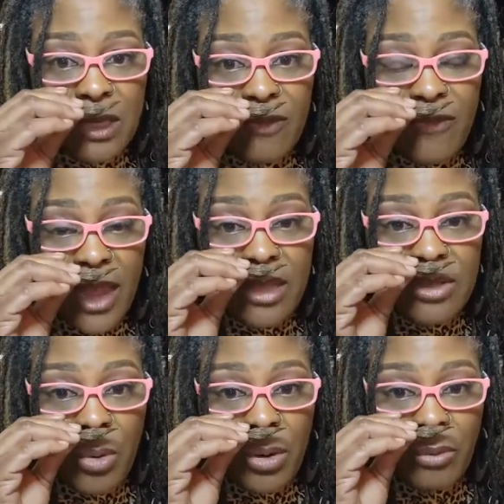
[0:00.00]
and fakes
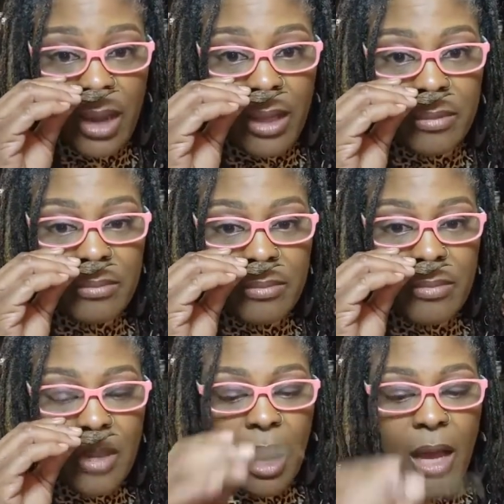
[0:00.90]
going around.
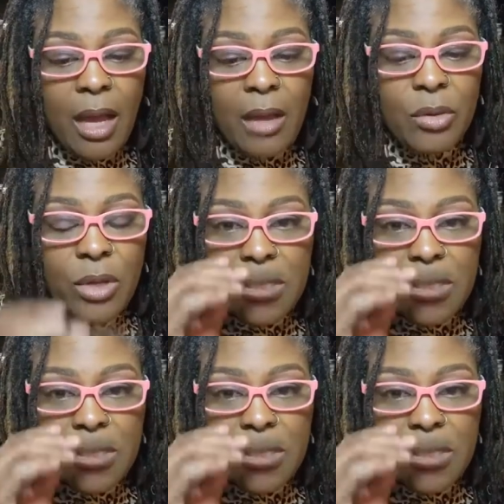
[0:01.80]
Uh, you can